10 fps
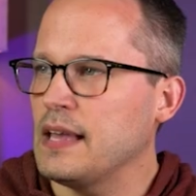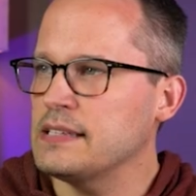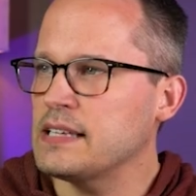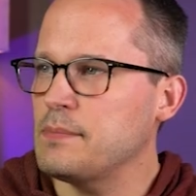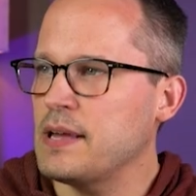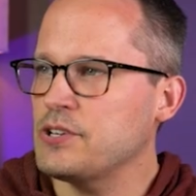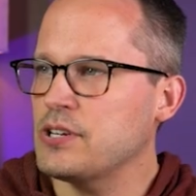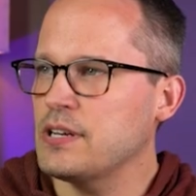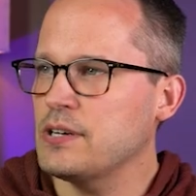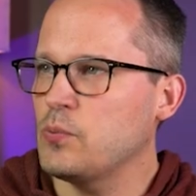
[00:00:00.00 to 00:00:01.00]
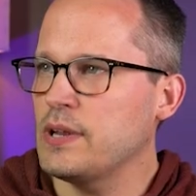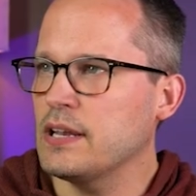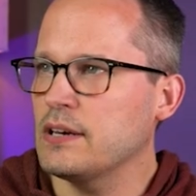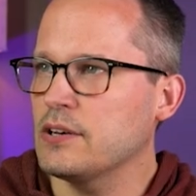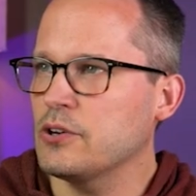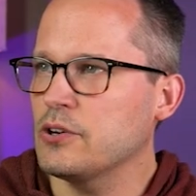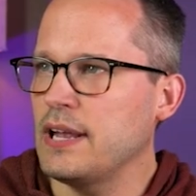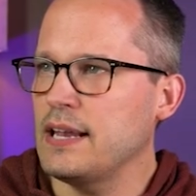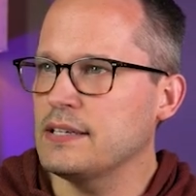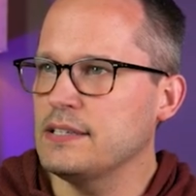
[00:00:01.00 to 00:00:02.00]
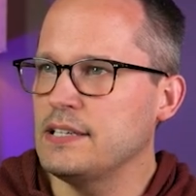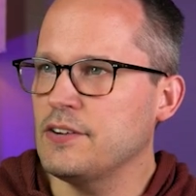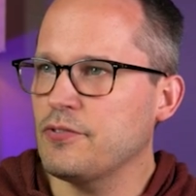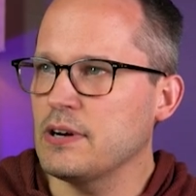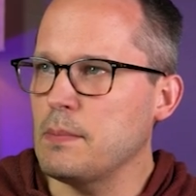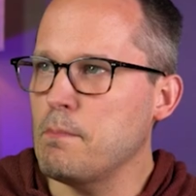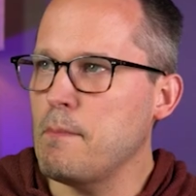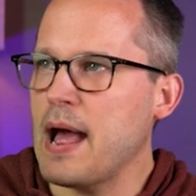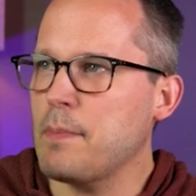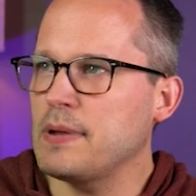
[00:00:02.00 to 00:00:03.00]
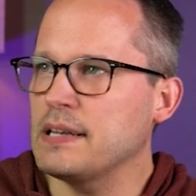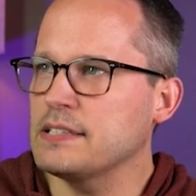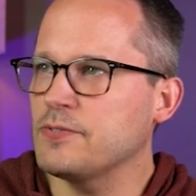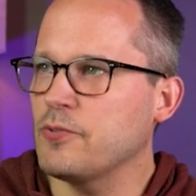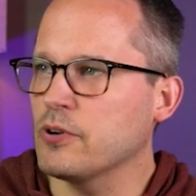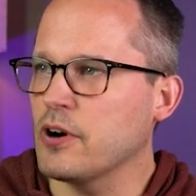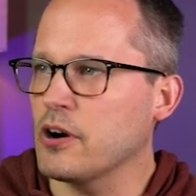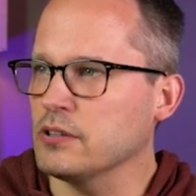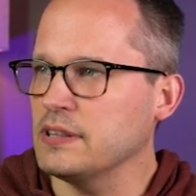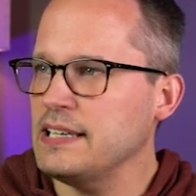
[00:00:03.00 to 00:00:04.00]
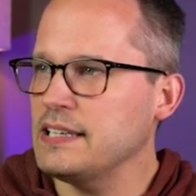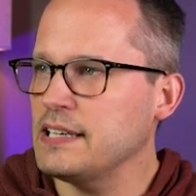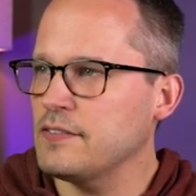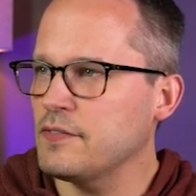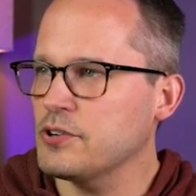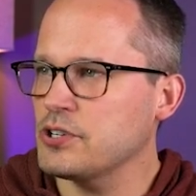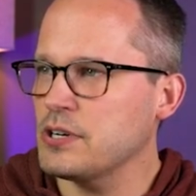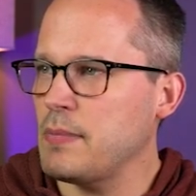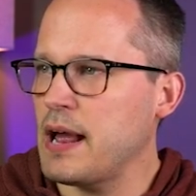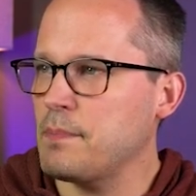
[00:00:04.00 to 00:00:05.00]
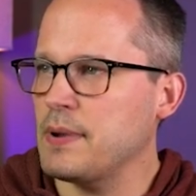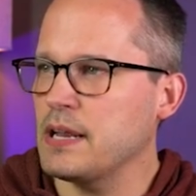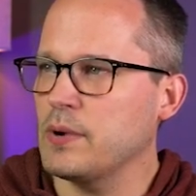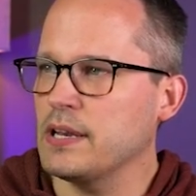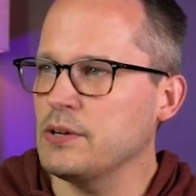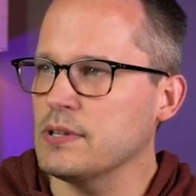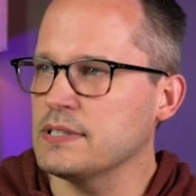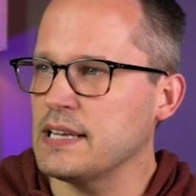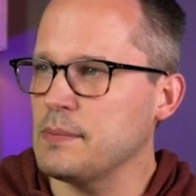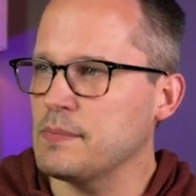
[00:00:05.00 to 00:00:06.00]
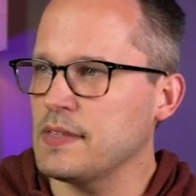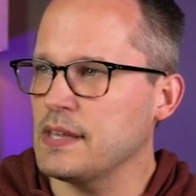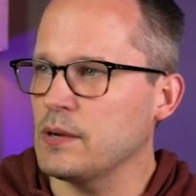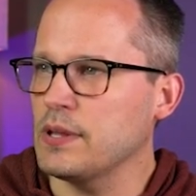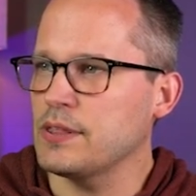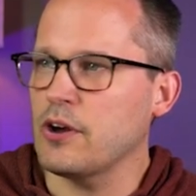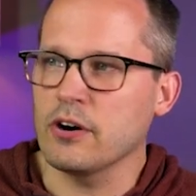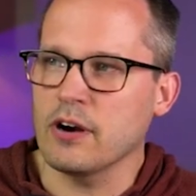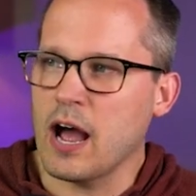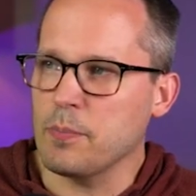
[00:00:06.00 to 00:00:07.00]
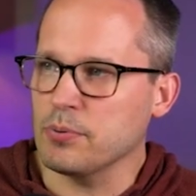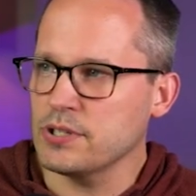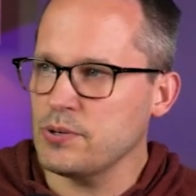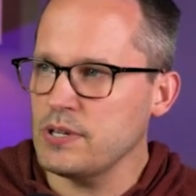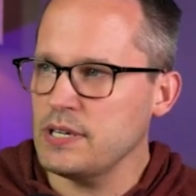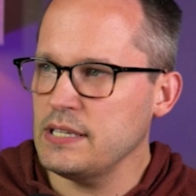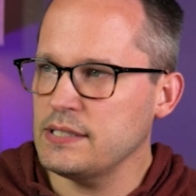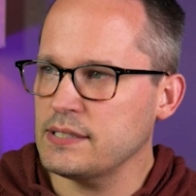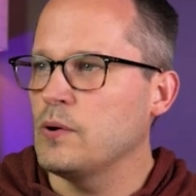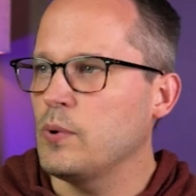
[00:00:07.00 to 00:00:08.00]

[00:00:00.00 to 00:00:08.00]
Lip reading: As I mentioned, we can create different mappings for our lead conversion mapping. We can do the same thing with our opportunities.